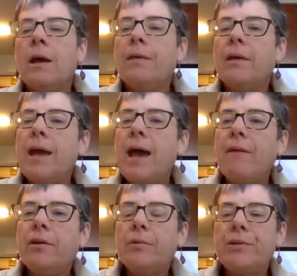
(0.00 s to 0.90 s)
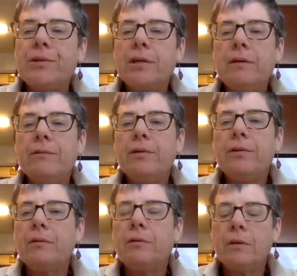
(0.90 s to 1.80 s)
And then, having received
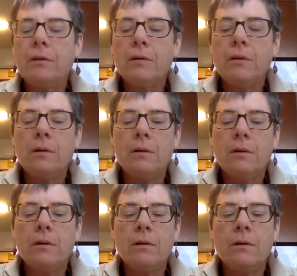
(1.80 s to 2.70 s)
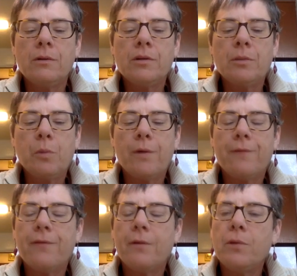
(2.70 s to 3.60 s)

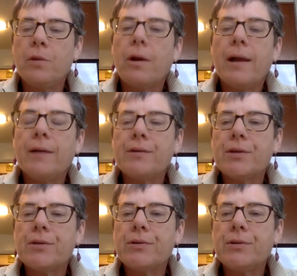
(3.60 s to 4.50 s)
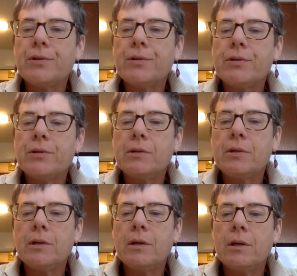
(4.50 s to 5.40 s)
support from your ancestors
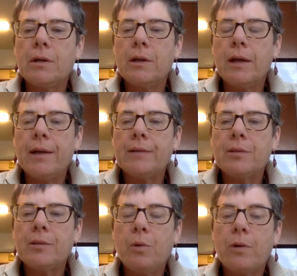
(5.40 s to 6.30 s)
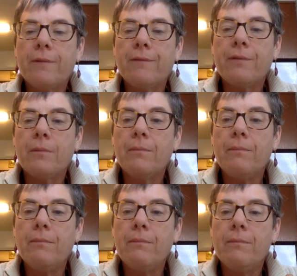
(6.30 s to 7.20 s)
and support
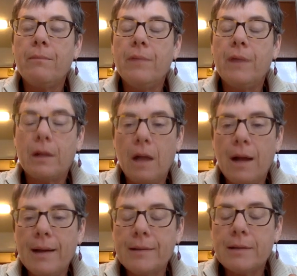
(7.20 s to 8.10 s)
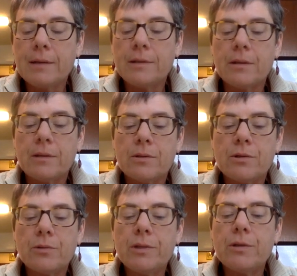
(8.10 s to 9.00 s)
from the client's
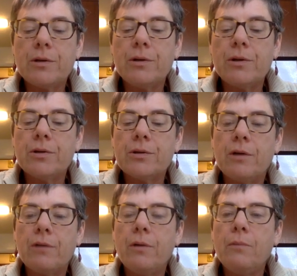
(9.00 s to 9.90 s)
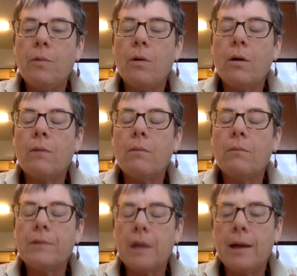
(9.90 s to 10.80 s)
ancestors, return to yourself one more
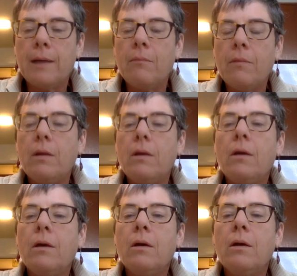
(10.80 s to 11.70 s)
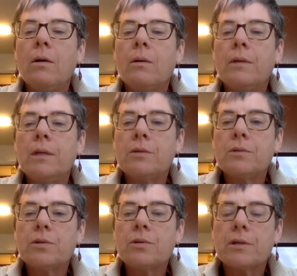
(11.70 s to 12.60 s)
time with these
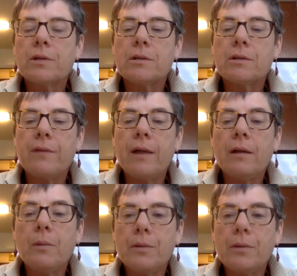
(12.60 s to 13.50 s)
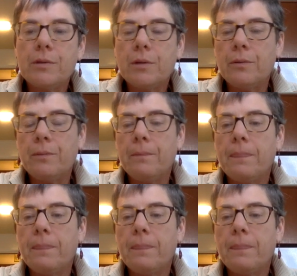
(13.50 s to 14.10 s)
resources available to you.